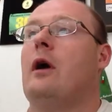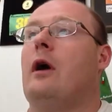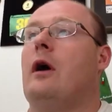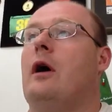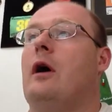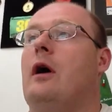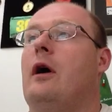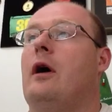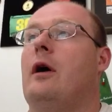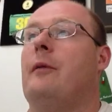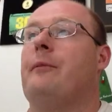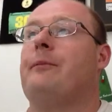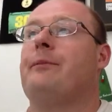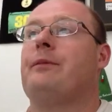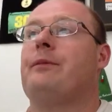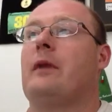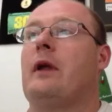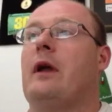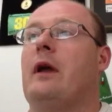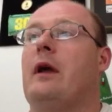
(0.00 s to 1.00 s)
Um,
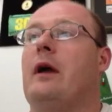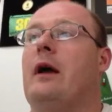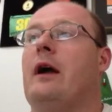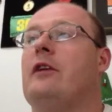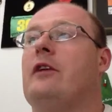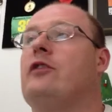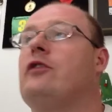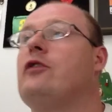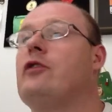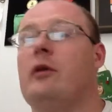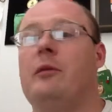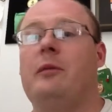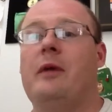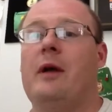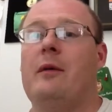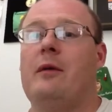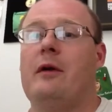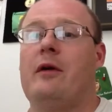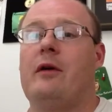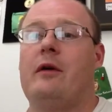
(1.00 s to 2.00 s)
I should be
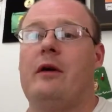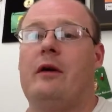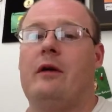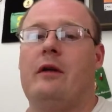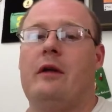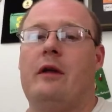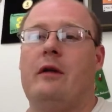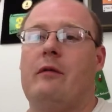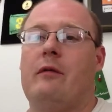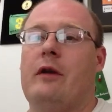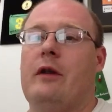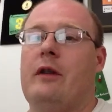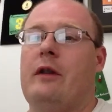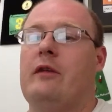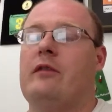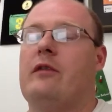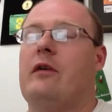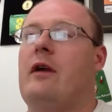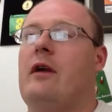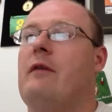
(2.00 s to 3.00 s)
able to cr- get rid of
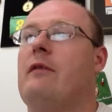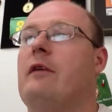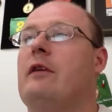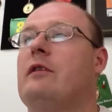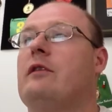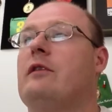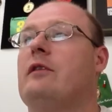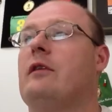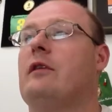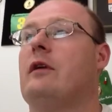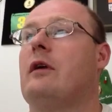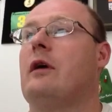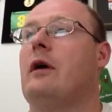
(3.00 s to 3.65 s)
these cravings.